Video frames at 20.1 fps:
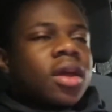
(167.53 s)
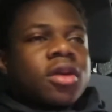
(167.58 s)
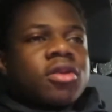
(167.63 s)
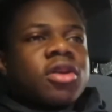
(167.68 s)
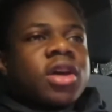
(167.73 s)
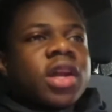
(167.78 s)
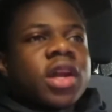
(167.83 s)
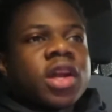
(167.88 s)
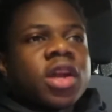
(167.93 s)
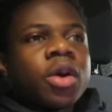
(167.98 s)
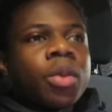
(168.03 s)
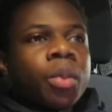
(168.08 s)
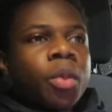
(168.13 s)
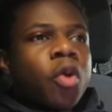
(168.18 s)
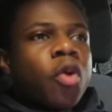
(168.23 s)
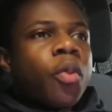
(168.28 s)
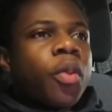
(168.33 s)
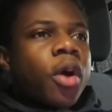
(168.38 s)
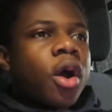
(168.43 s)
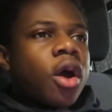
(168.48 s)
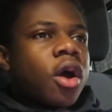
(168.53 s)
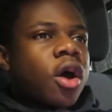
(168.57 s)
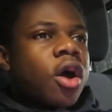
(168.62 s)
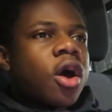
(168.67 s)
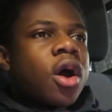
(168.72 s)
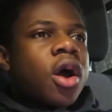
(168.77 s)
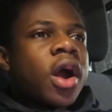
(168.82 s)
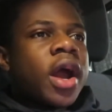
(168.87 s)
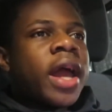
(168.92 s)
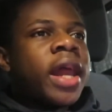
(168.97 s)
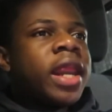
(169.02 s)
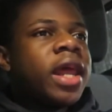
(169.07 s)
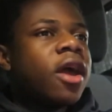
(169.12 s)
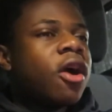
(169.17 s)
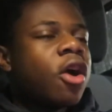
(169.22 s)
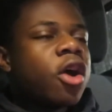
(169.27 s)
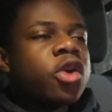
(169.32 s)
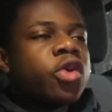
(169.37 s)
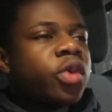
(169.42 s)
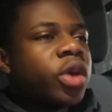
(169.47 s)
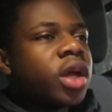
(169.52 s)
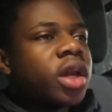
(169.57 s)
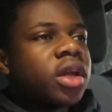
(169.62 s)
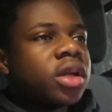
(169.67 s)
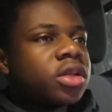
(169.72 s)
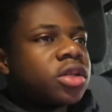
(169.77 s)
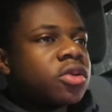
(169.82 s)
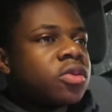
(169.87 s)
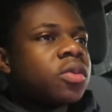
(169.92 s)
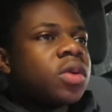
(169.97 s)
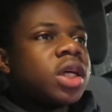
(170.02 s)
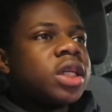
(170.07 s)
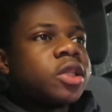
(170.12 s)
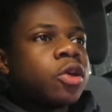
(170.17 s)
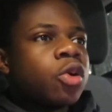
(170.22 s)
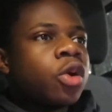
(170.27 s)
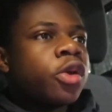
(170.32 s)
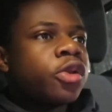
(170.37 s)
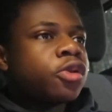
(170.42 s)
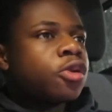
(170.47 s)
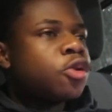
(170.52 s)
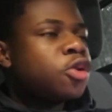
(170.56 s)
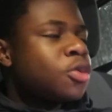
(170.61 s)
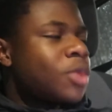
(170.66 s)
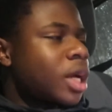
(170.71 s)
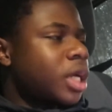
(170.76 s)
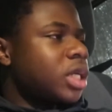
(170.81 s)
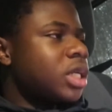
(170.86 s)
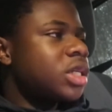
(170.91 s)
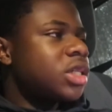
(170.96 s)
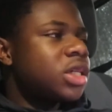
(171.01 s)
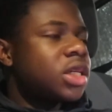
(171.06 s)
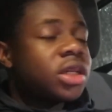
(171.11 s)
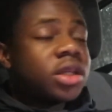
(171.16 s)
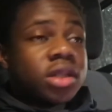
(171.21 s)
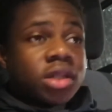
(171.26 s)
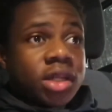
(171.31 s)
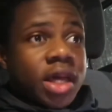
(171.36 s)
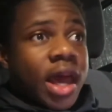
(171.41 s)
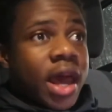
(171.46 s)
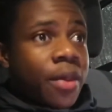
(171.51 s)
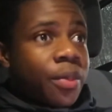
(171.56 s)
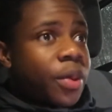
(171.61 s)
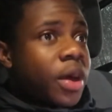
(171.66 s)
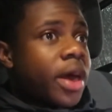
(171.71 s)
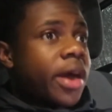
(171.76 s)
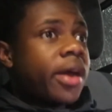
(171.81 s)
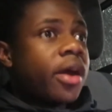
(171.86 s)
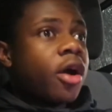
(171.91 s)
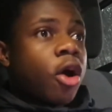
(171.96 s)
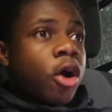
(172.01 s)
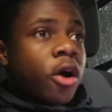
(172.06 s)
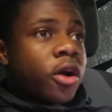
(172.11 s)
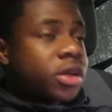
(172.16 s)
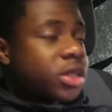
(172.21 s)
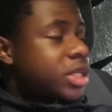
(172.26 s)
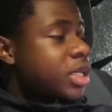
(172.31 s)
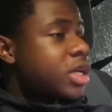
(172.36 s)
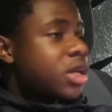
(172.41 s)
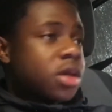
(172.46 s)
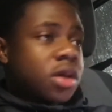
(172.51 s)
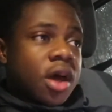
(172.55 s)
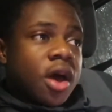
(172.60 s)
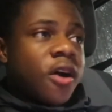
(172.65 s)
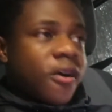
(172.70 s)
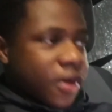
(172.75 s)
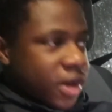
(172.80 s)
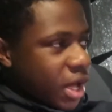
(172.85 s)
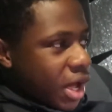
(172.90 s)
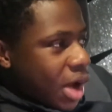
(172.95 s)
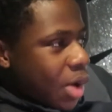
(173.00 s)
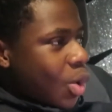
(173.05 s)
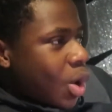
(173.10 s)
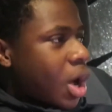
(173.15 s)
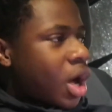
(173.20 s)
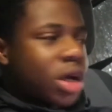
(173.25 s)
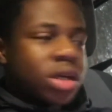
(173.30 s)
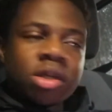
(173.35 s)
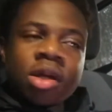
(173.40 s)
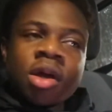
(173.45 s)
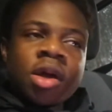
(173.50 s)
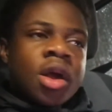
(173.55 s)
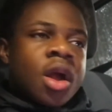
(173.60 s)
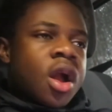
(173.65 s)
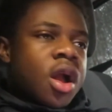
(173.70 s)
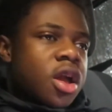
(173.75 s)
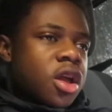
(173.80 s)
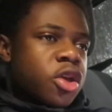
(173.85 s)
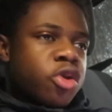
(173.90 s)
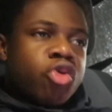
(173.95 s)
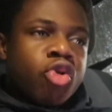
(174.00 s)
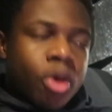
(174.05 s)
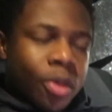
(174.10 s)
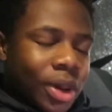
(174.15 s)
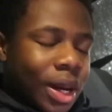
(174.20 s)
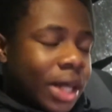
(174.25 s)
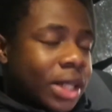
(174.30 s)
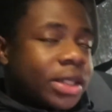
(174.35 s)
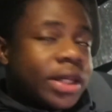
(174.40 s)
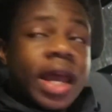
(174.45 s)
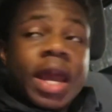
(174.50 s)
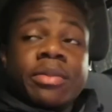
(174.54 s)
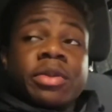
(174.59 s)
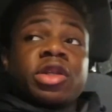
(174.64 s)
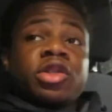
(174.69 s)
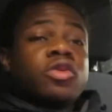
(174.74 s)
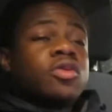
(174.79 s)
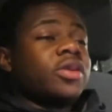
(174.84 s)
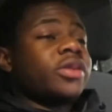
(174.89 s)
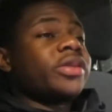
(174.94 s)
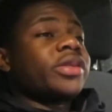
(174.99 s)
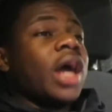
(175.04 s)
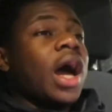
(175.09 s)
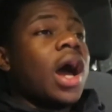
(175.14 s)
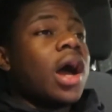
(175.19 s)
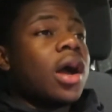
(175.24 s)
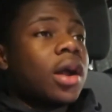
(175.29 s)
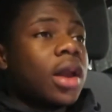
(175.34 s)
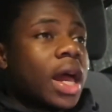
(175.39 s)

Getting a Mopar car, any car you get into, is gonna throw you back in your seat. Scat Pack, RT, Hellcat wise, you gonna be like, damn, this on stock.